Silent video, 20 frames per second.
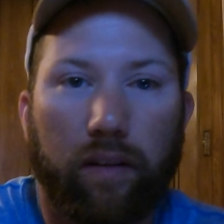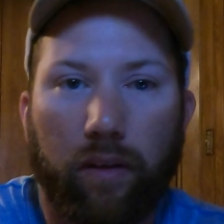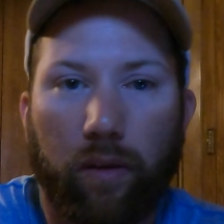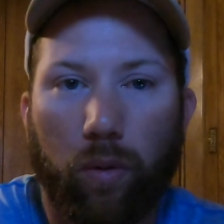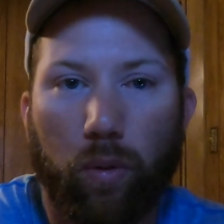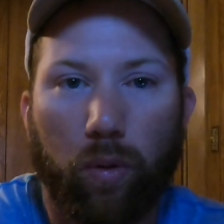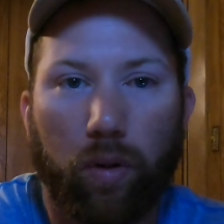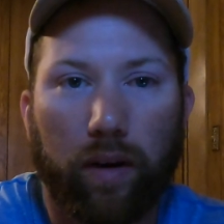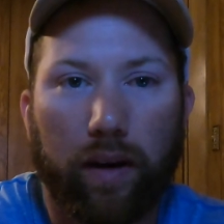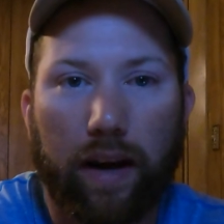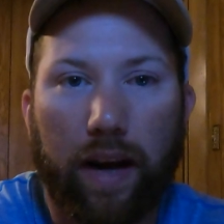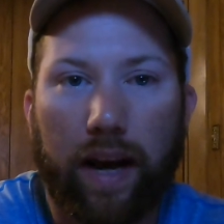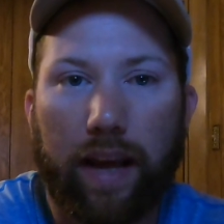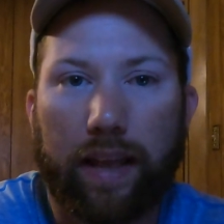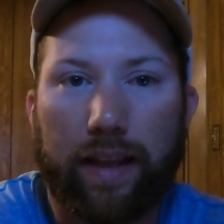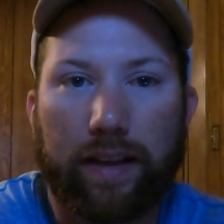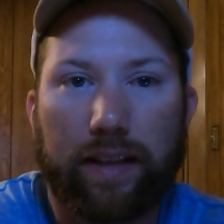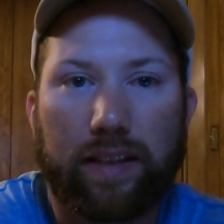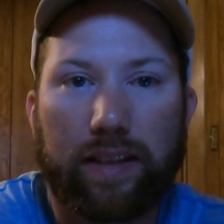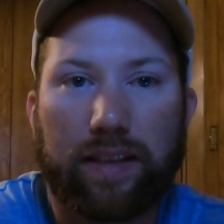or a guy
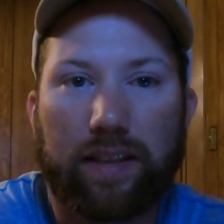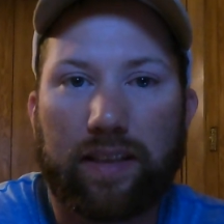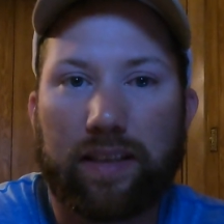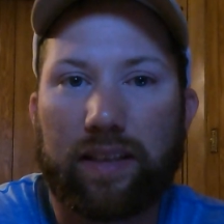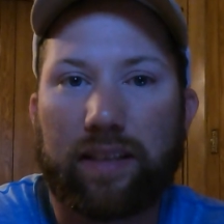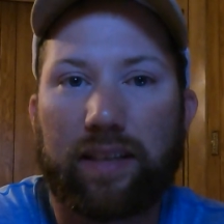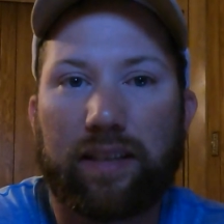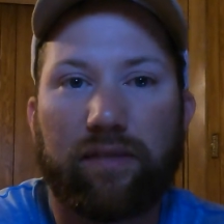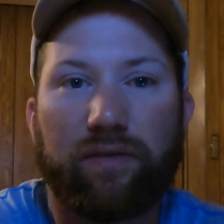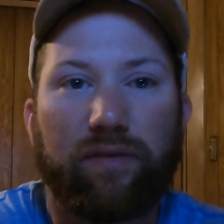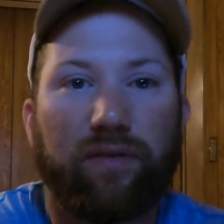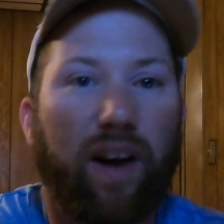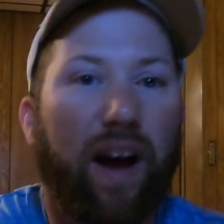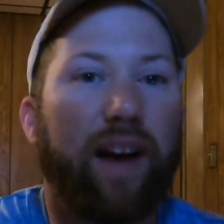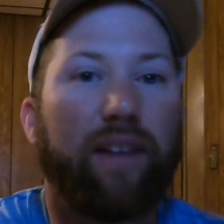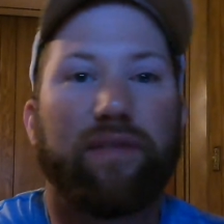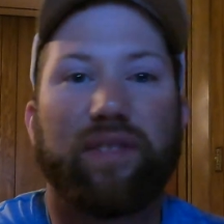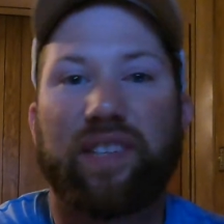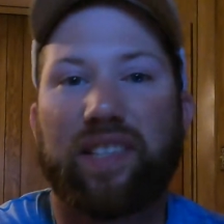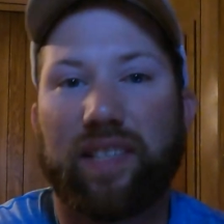that's
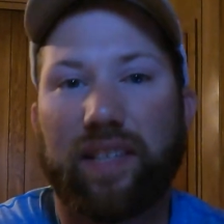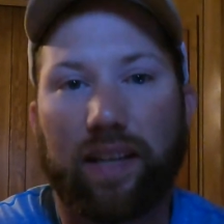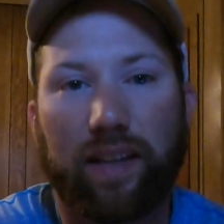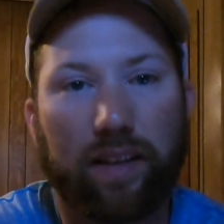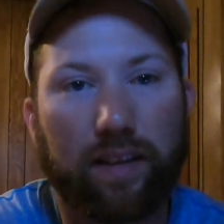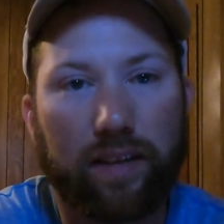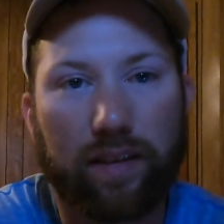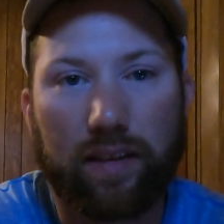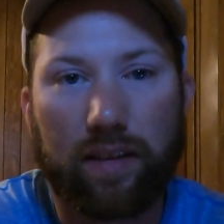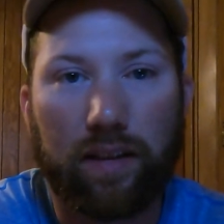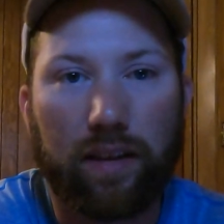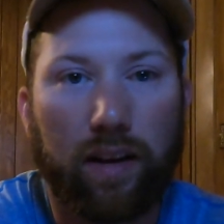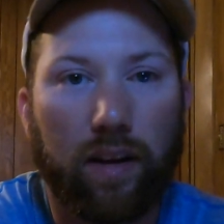5'6".